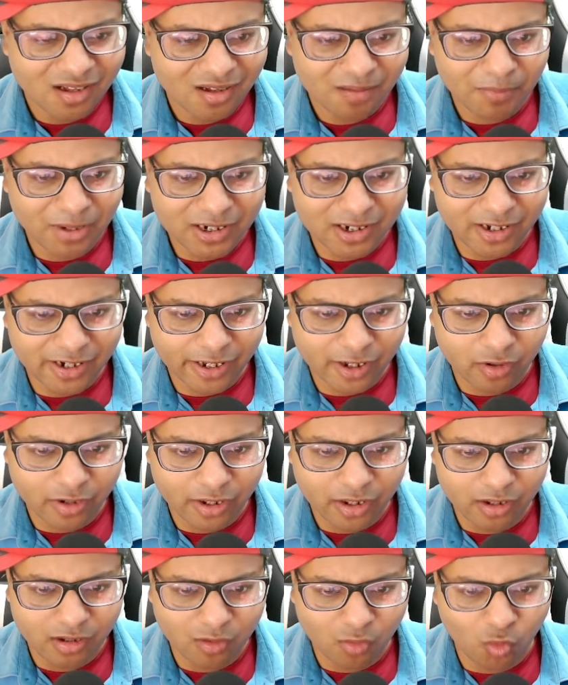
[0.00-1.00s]
But
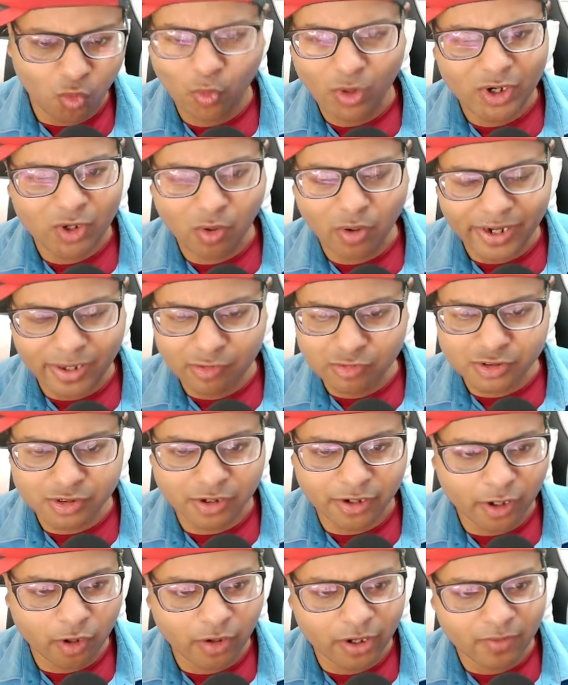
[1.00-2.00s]
Gregory, we don't use
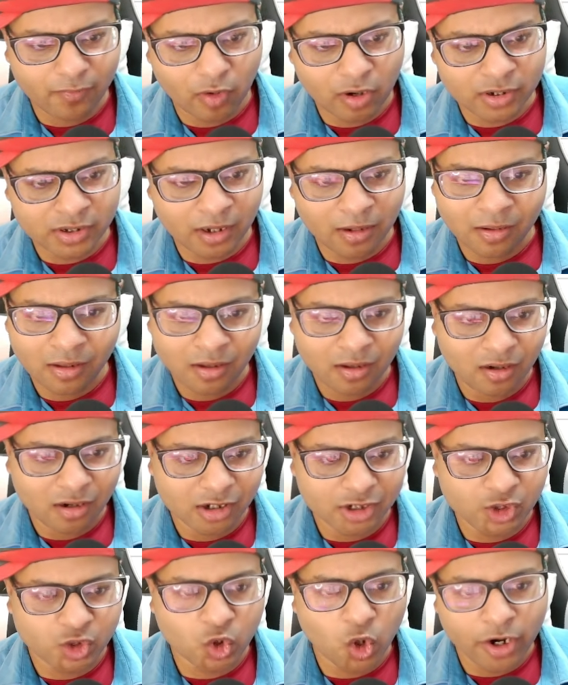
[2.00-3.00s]
Gregory for the
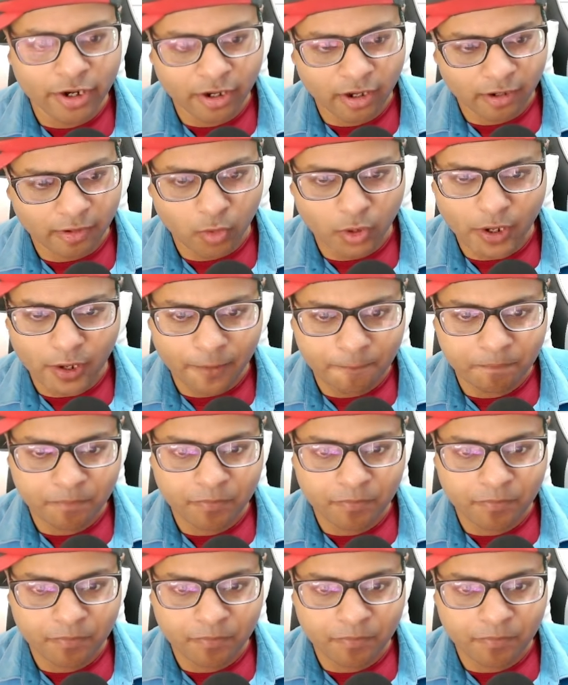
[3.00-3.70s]
joiner, okay?